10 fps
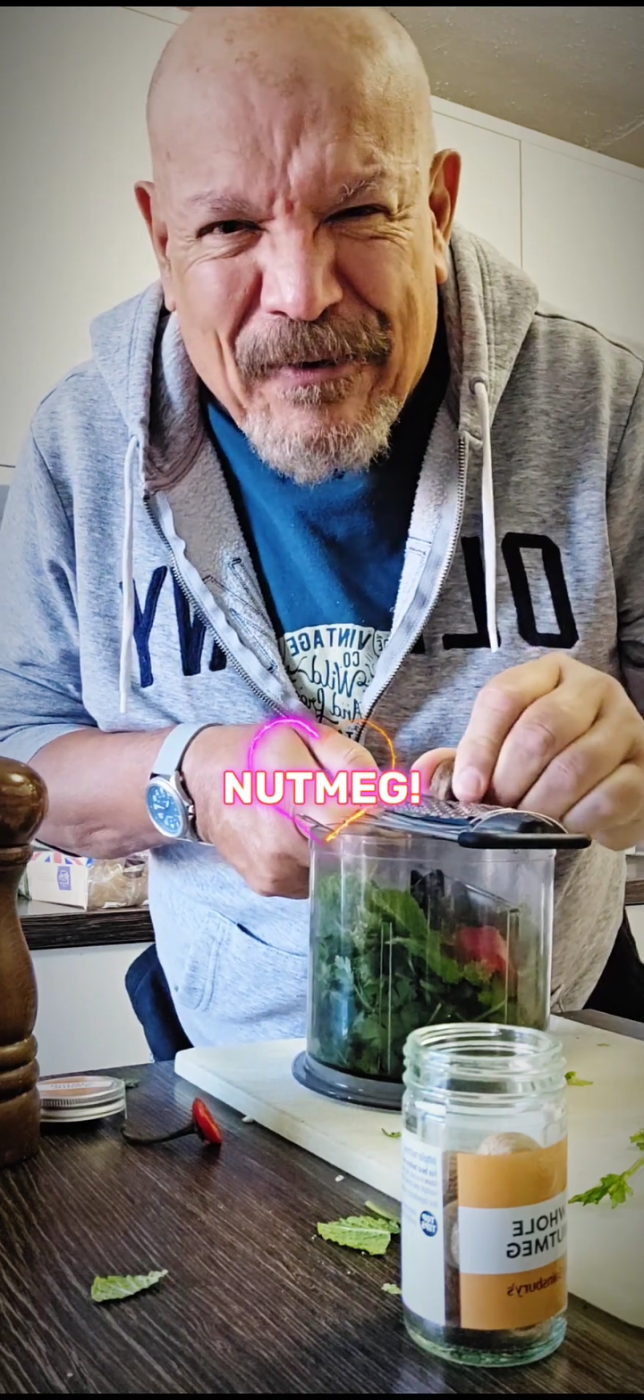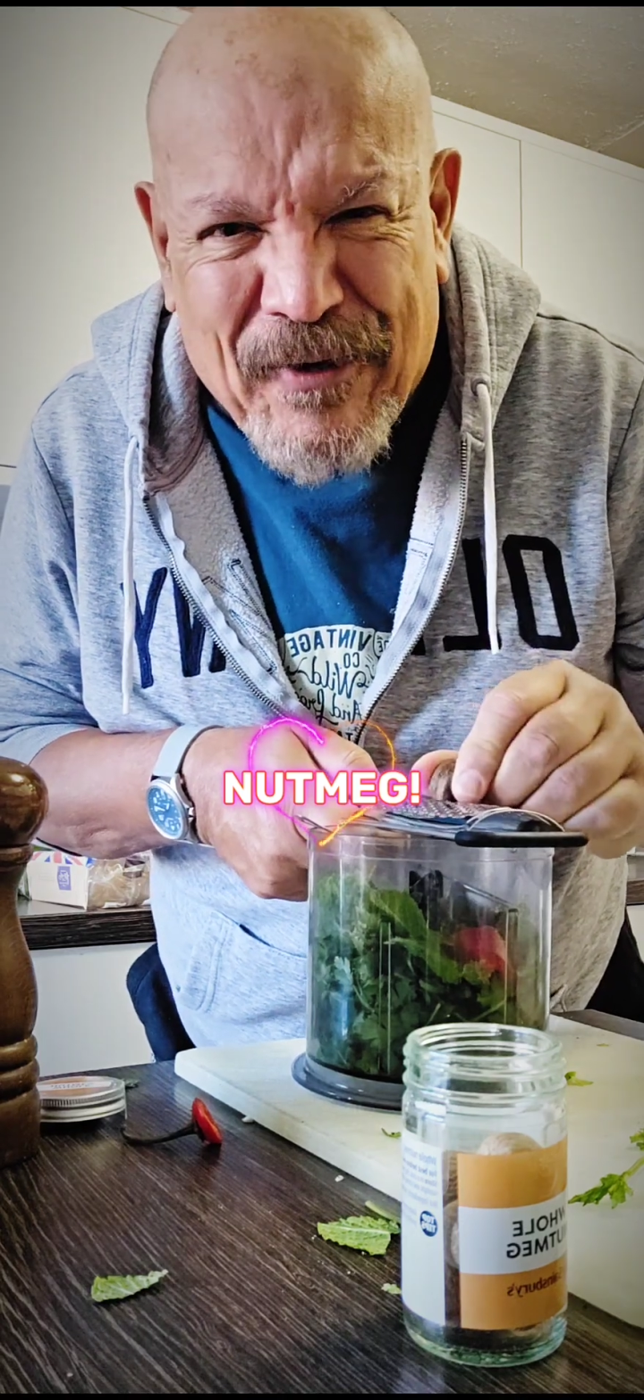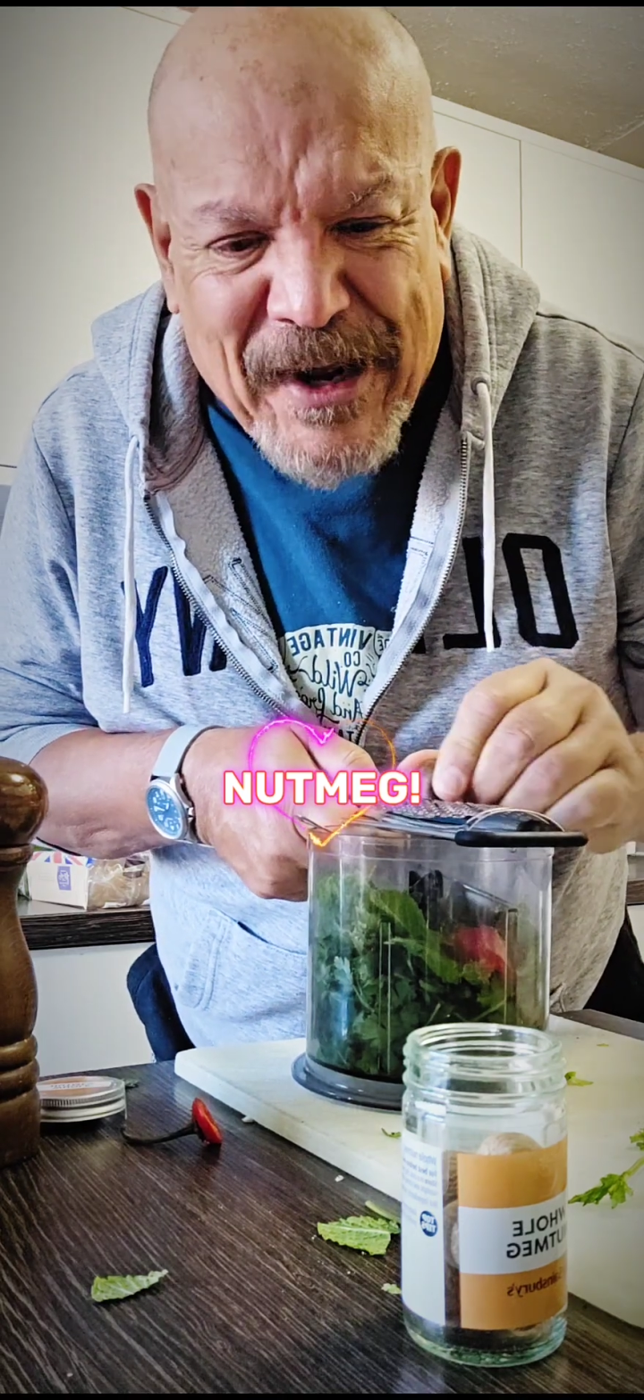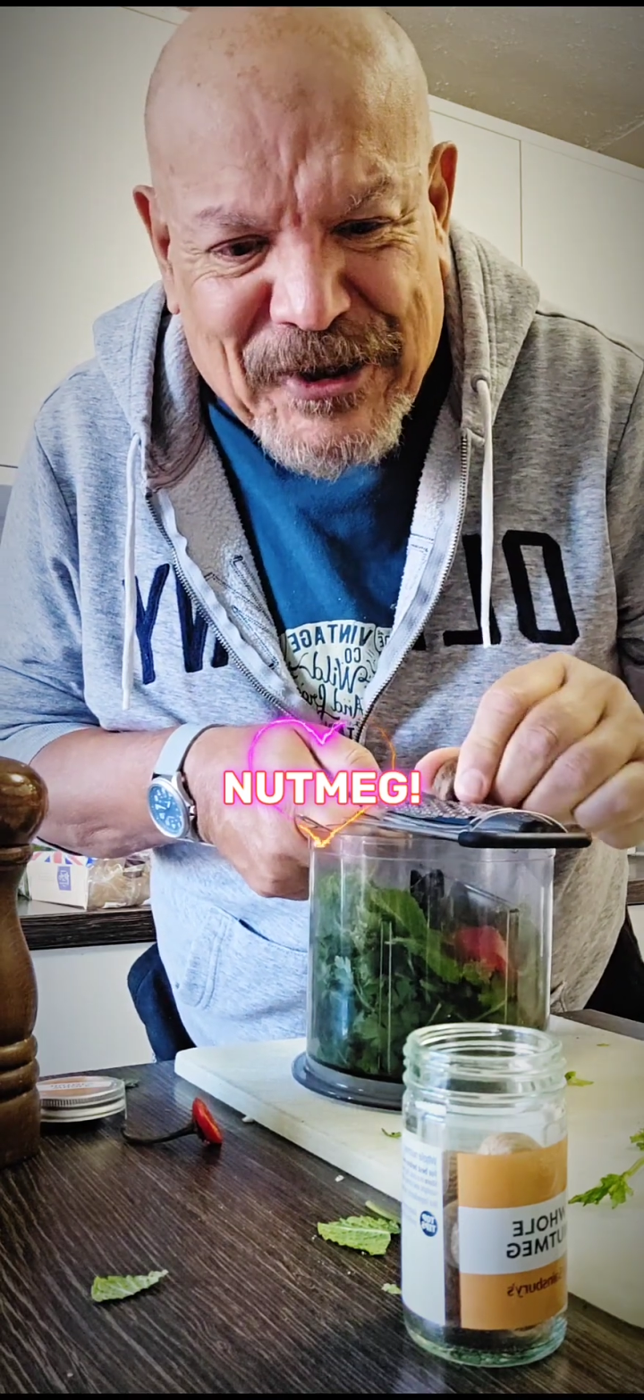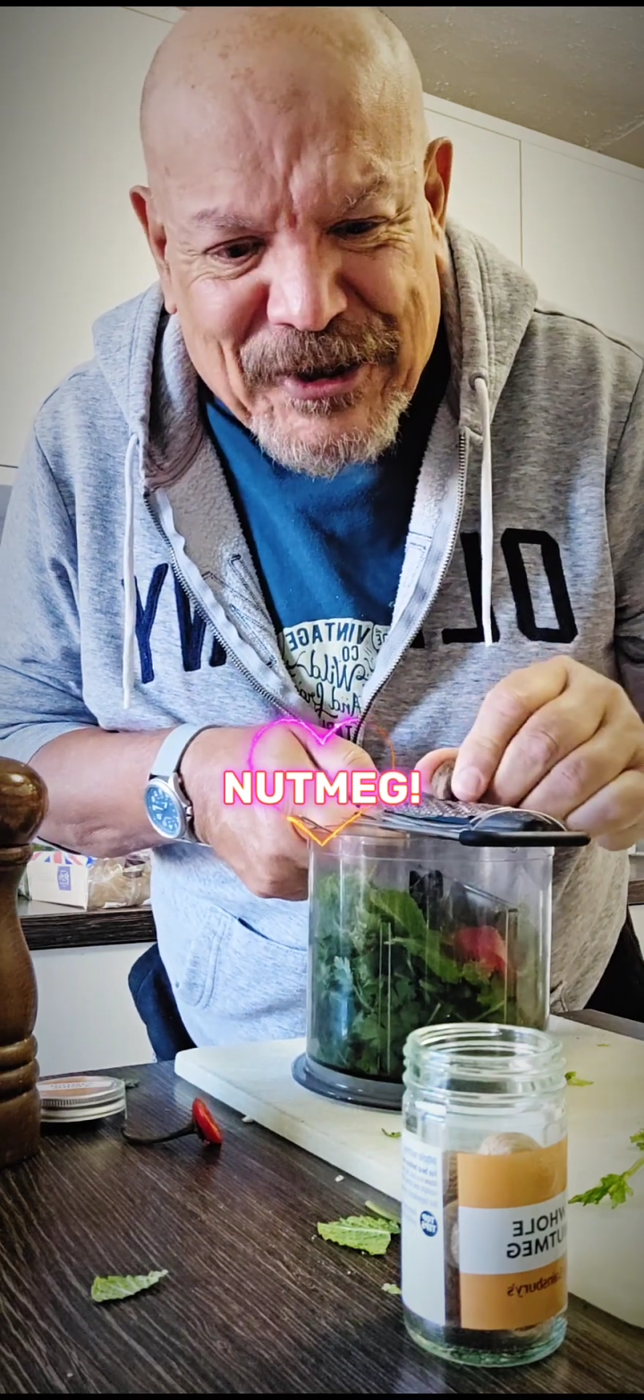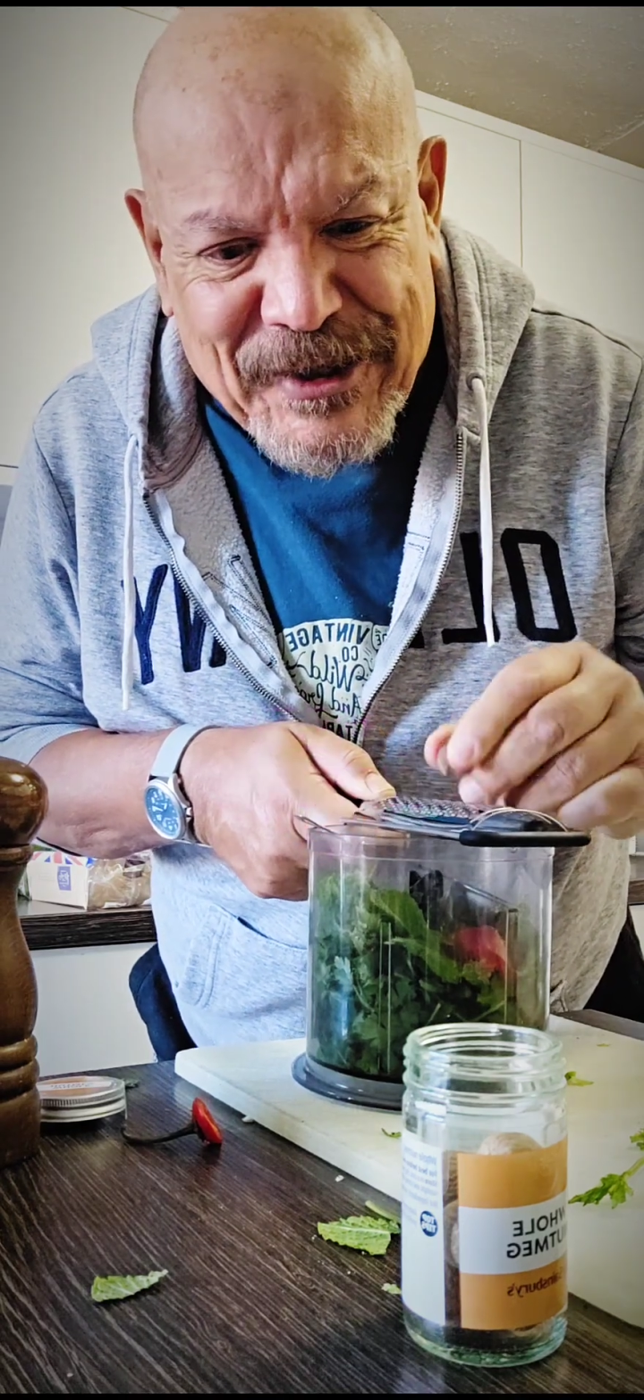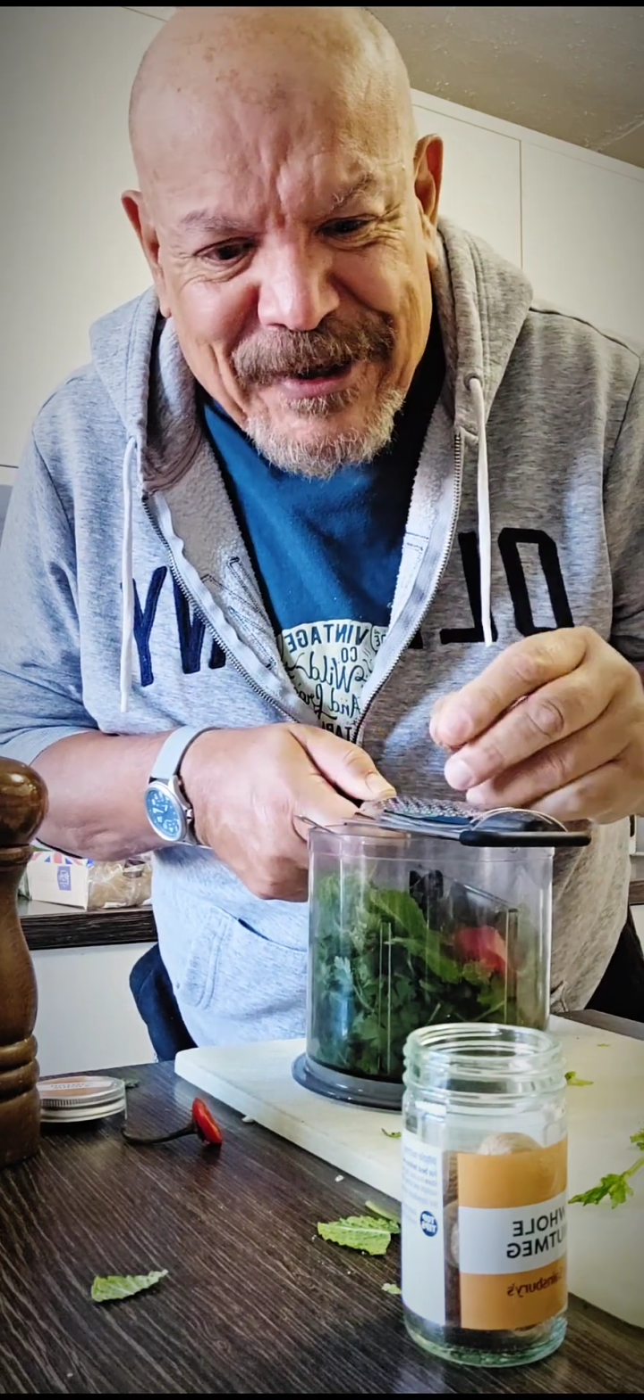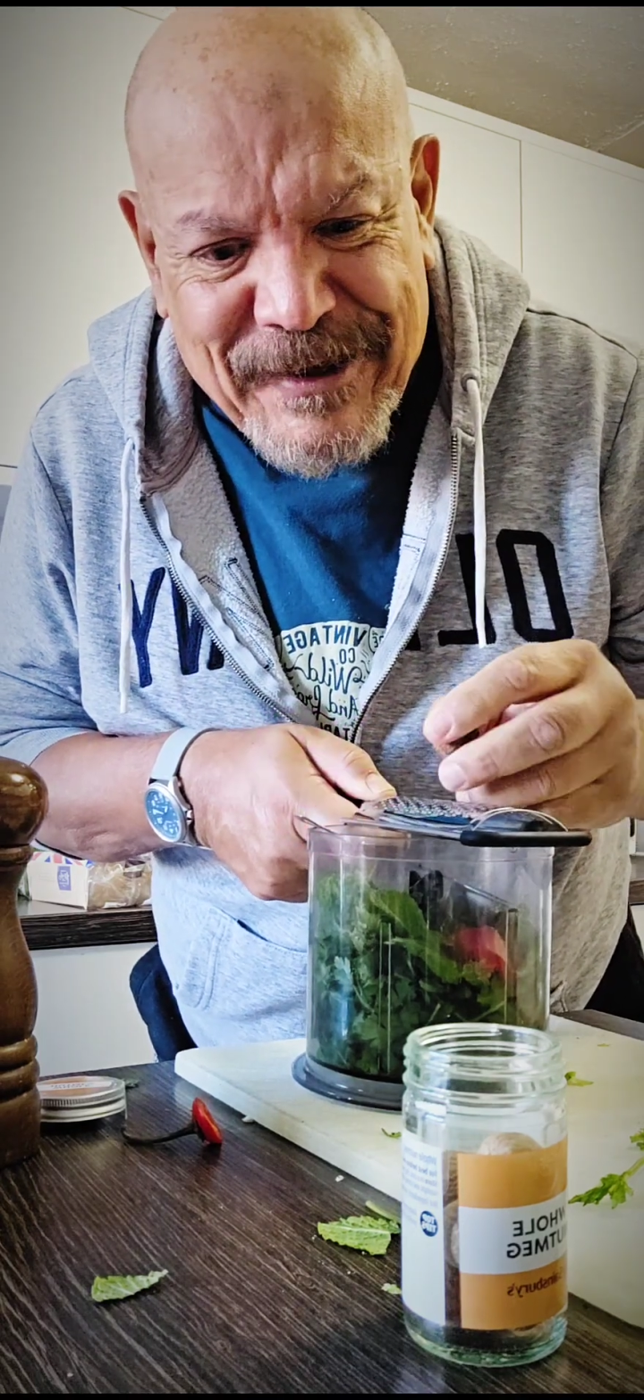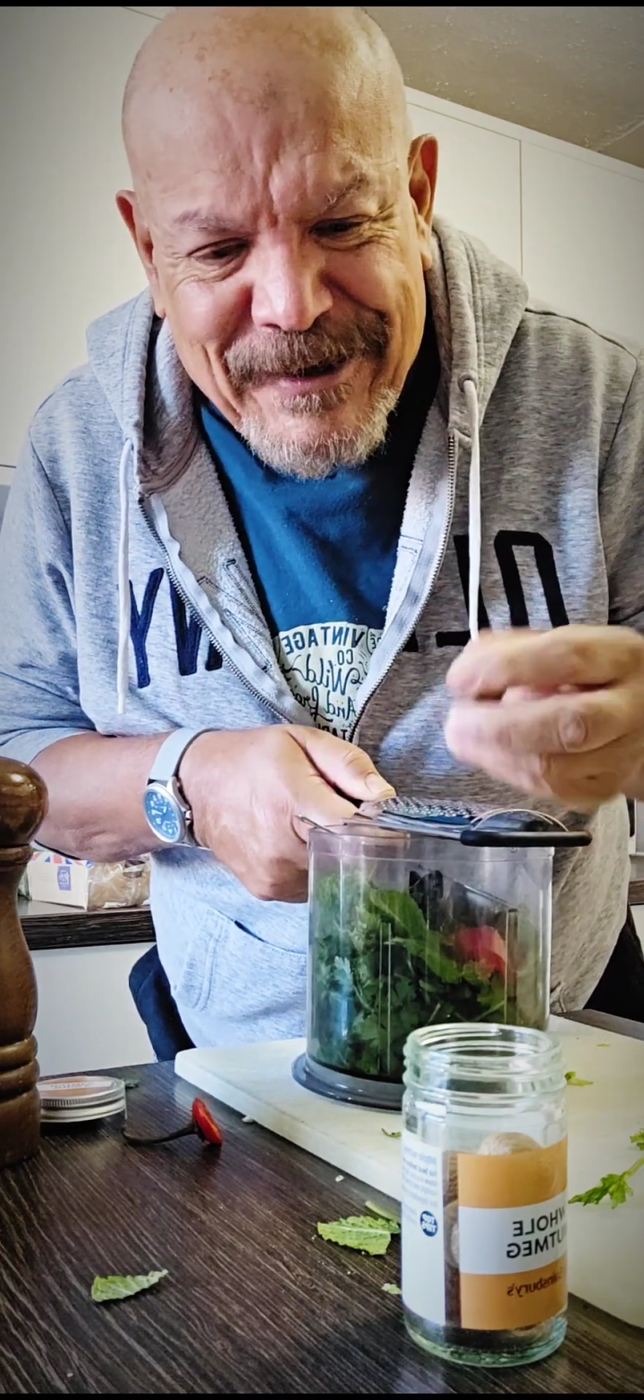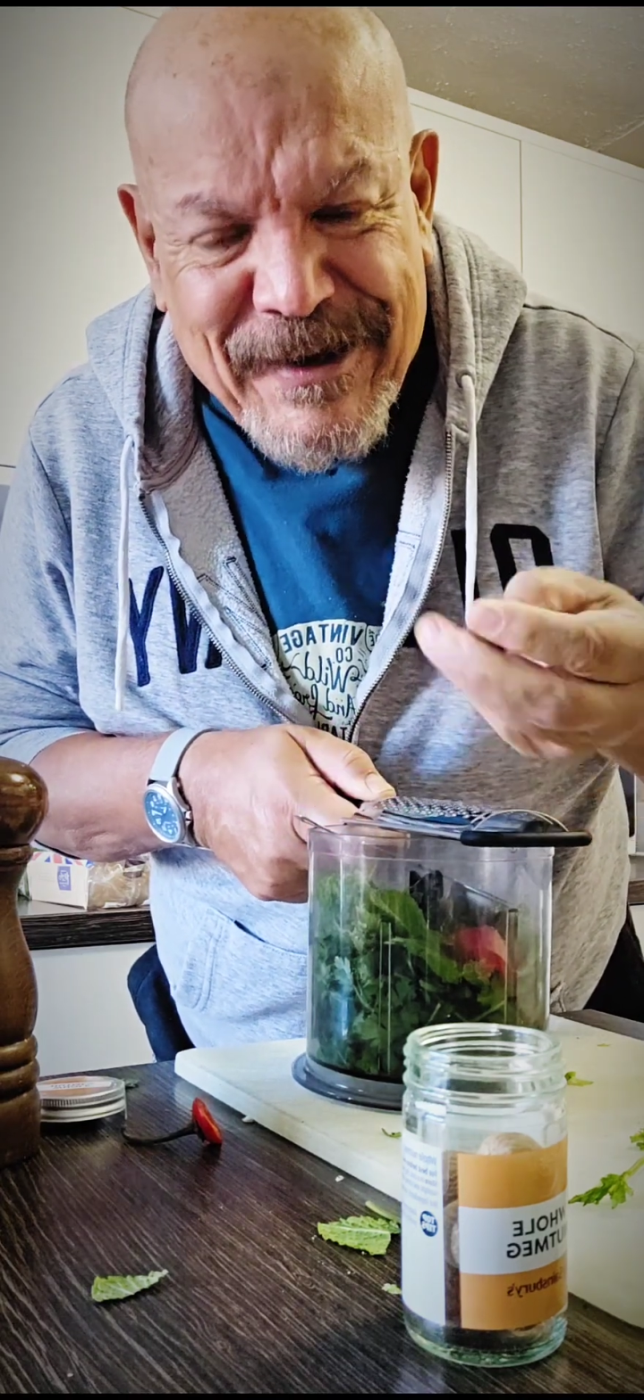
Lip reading: Fresh.